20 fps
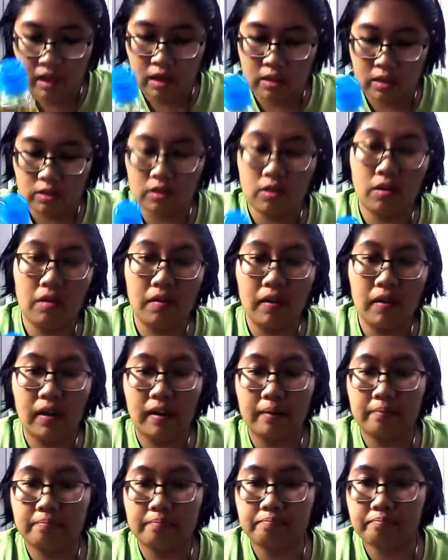So
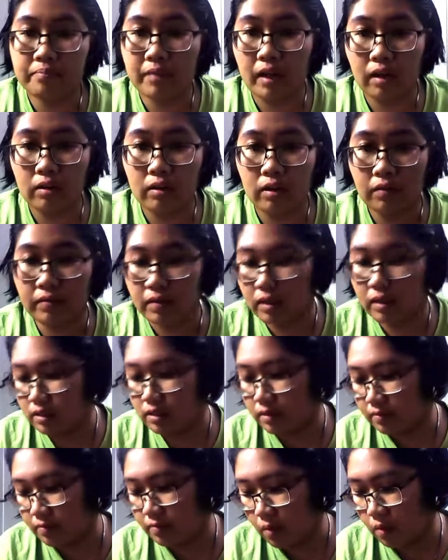um I don't know if you guys
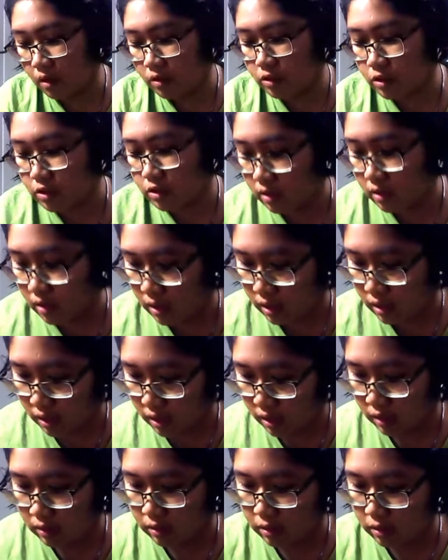have watched
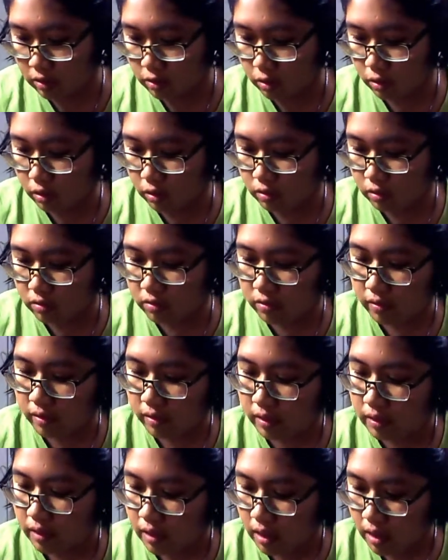uh the Tokyo
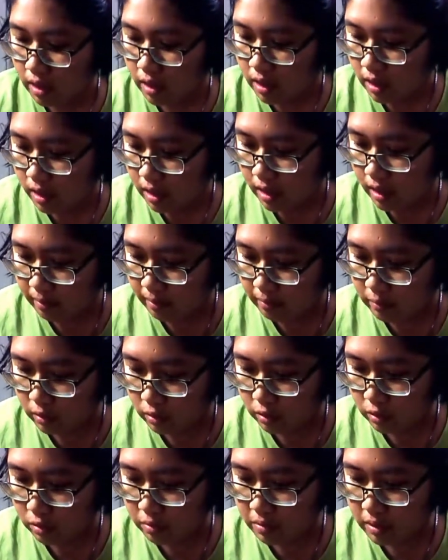Treat um,
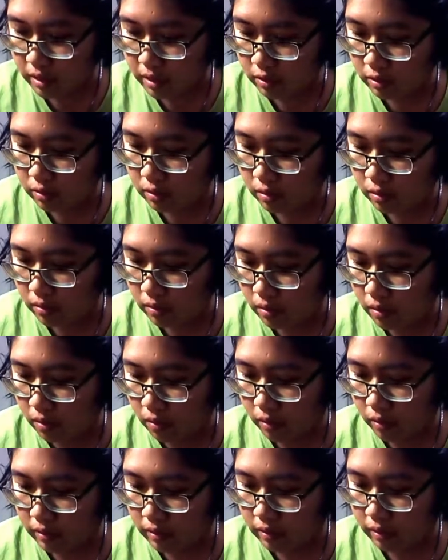YouTube channel
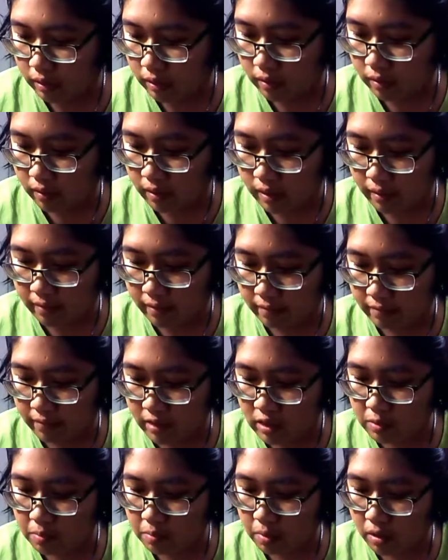or their um,
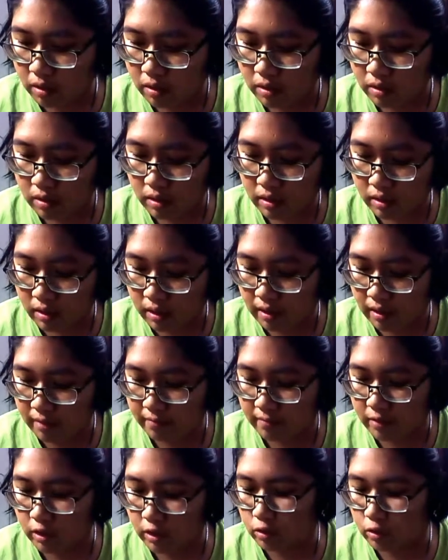Facebook um,
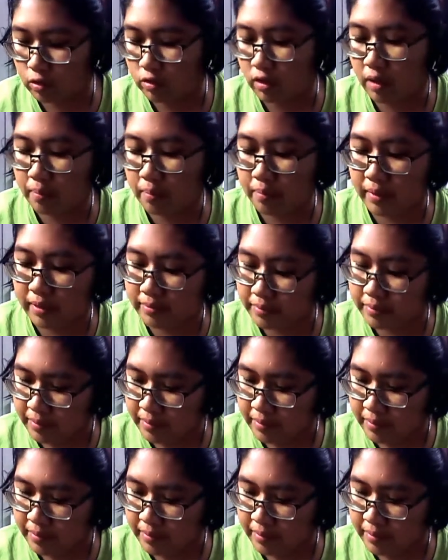videos or not, but